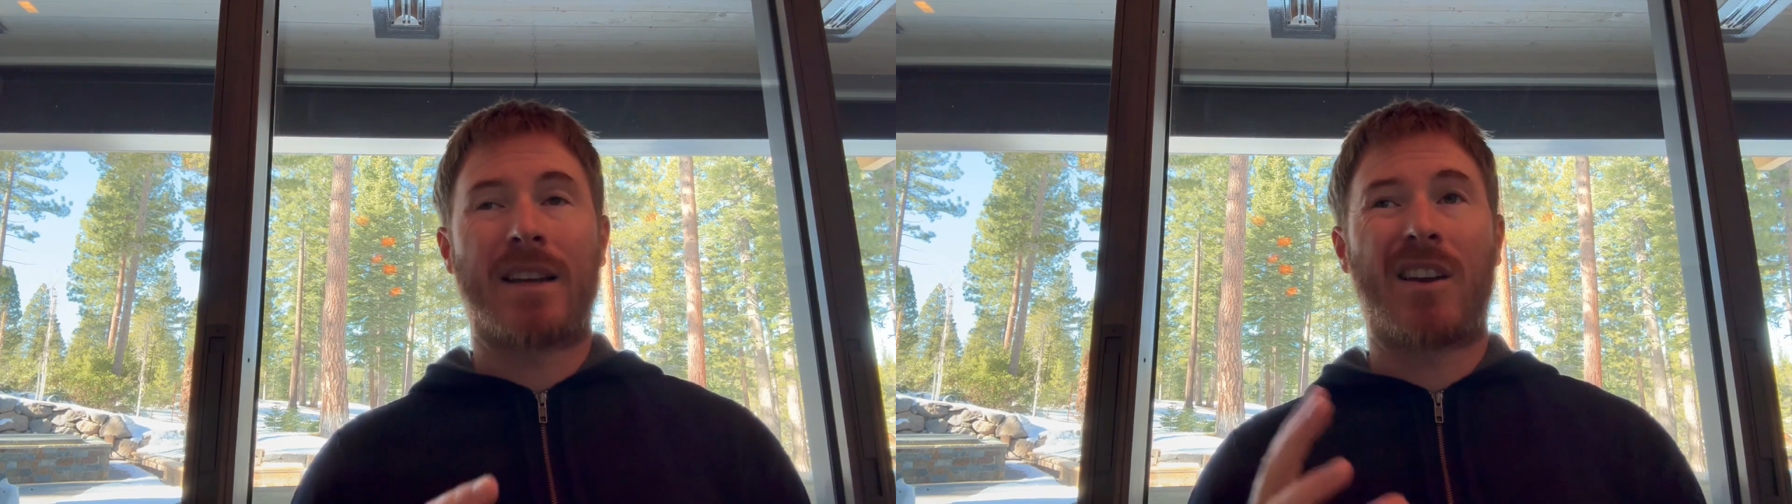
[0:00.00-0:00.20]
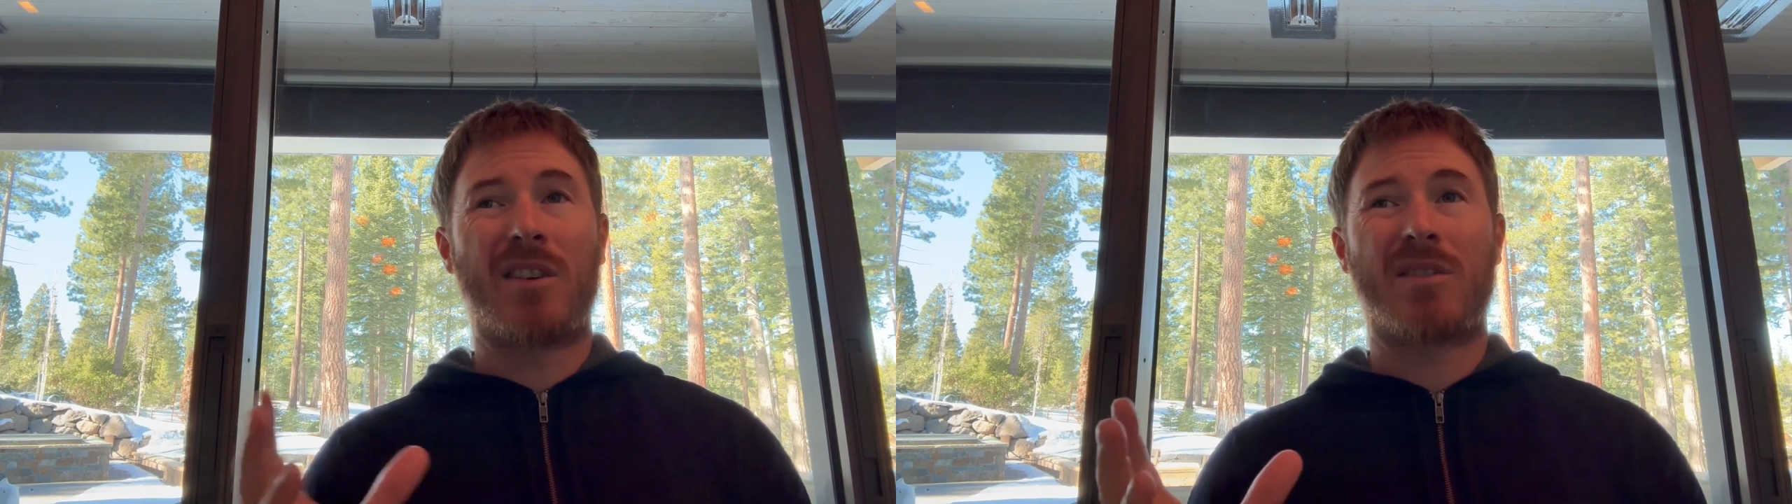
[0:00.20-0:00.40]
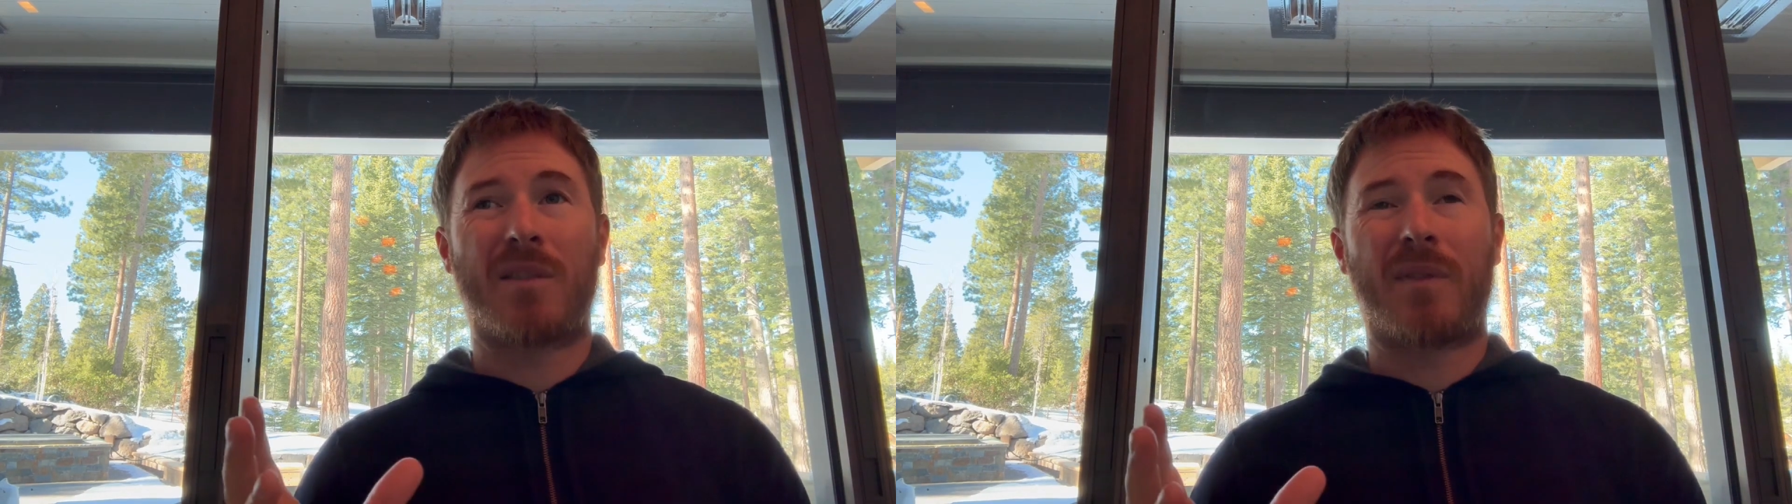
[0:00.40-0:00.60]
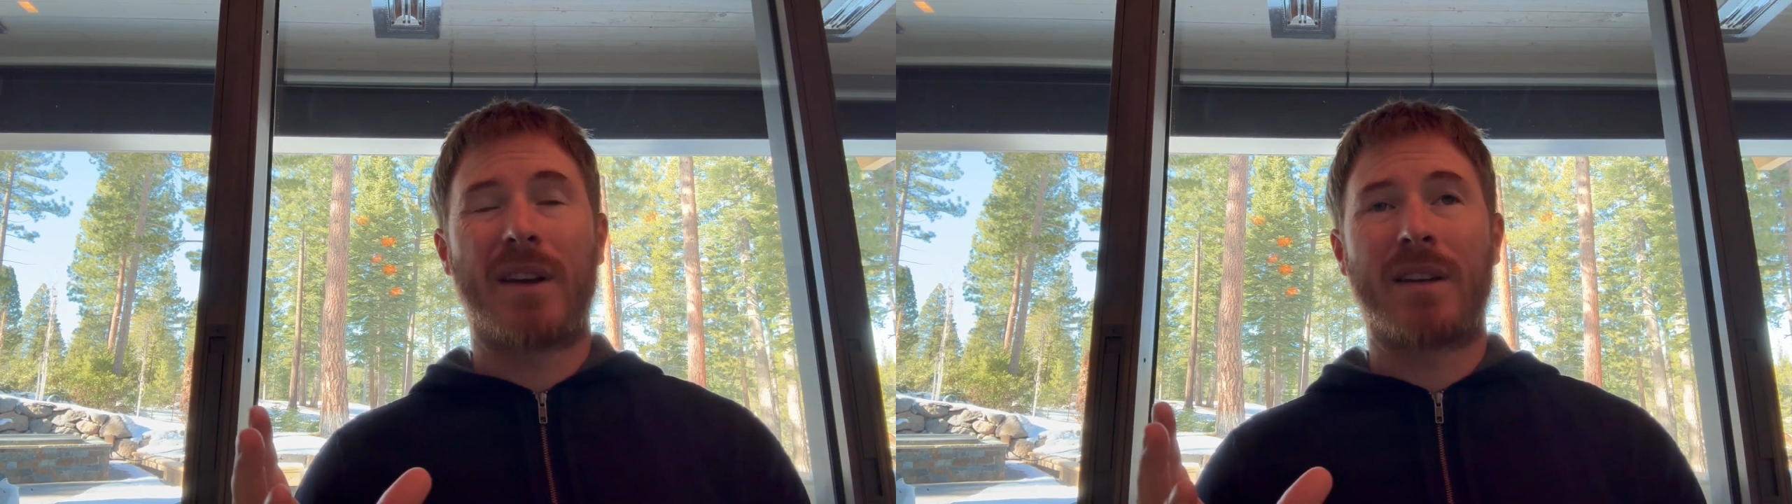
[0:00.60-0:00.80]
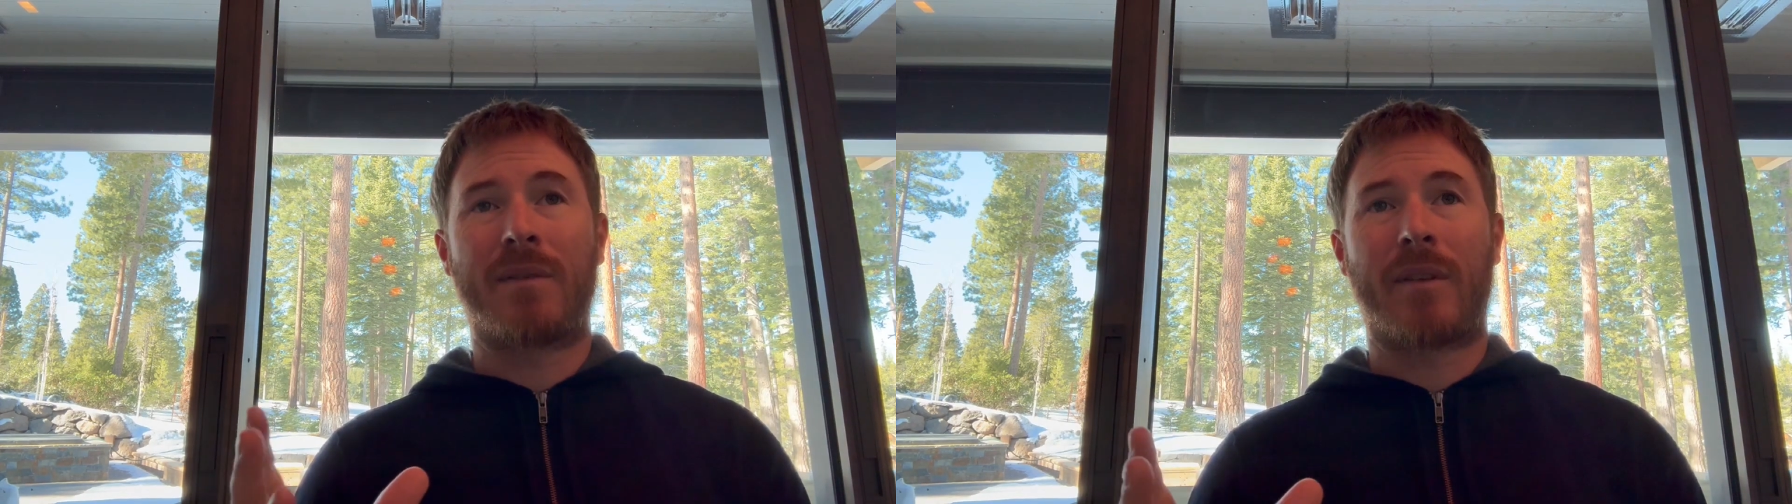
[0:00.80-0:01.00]
And I used to
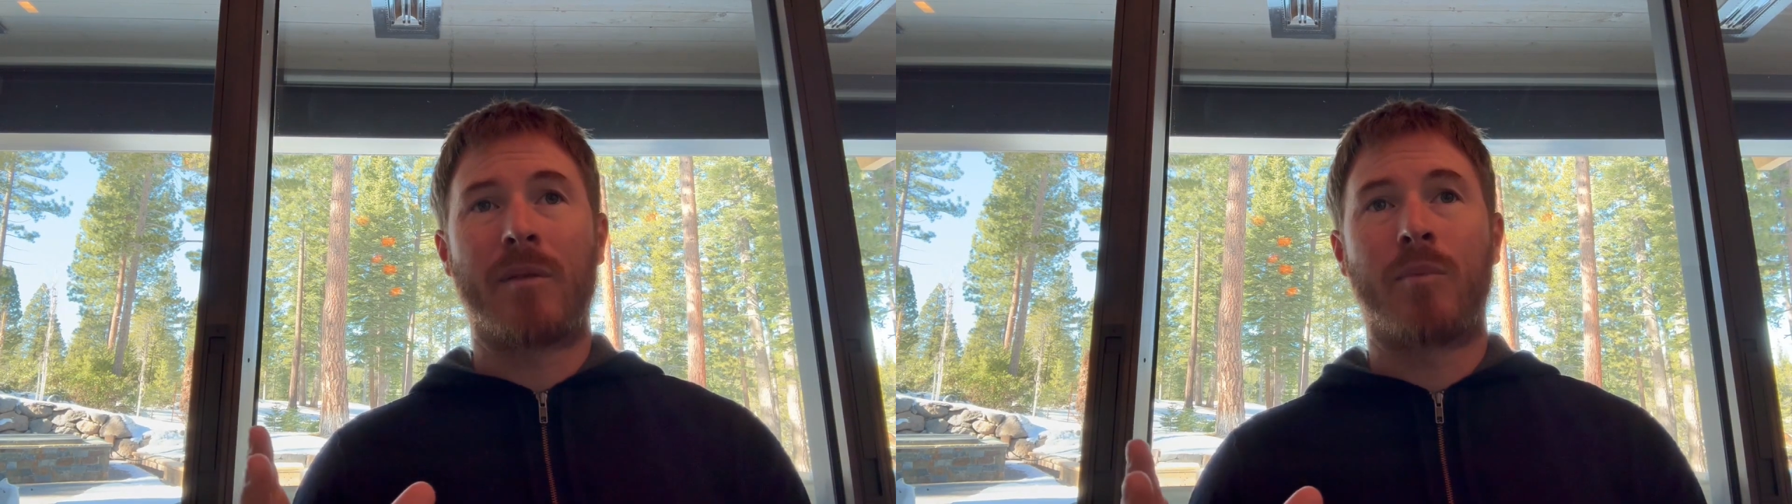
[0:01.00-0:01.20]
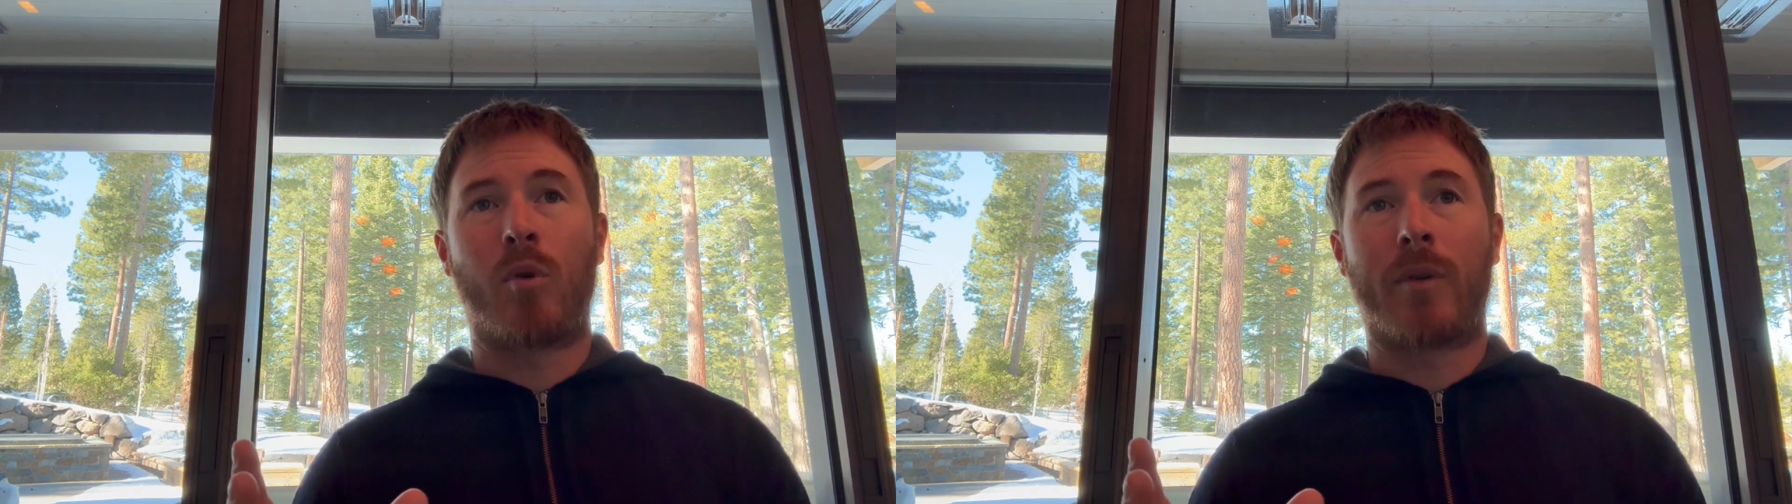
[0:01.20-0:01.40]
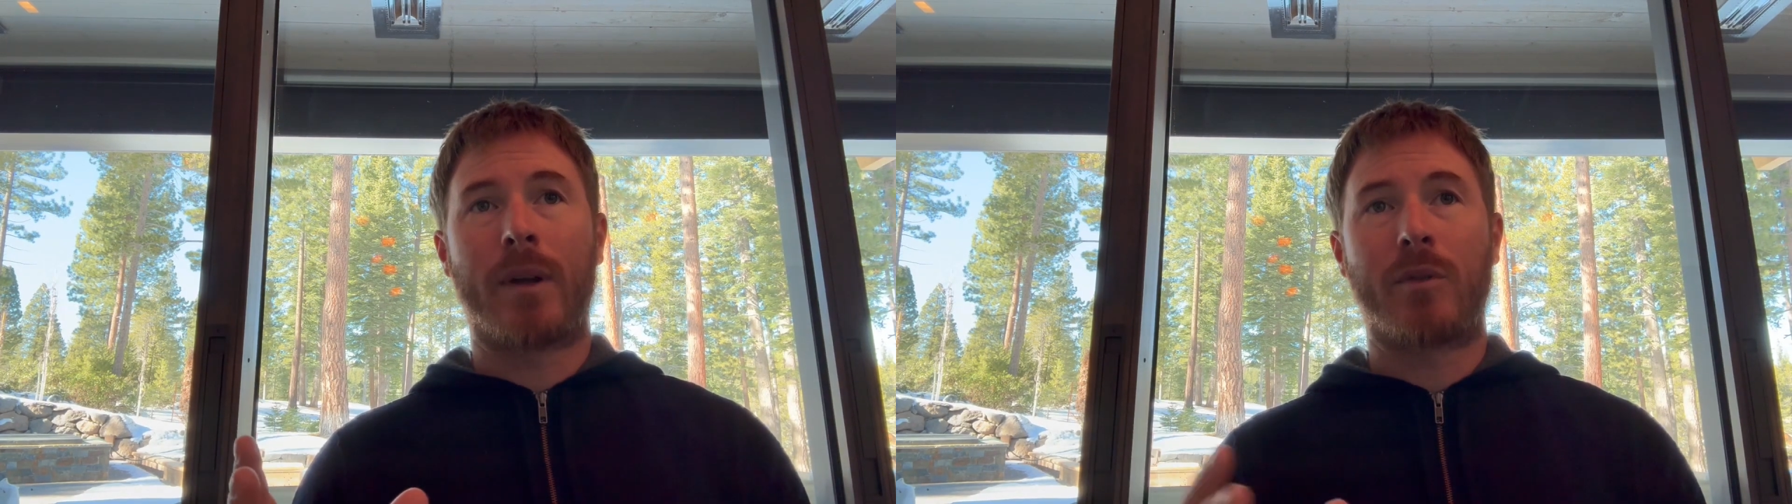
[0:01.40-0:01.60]
find it very boring,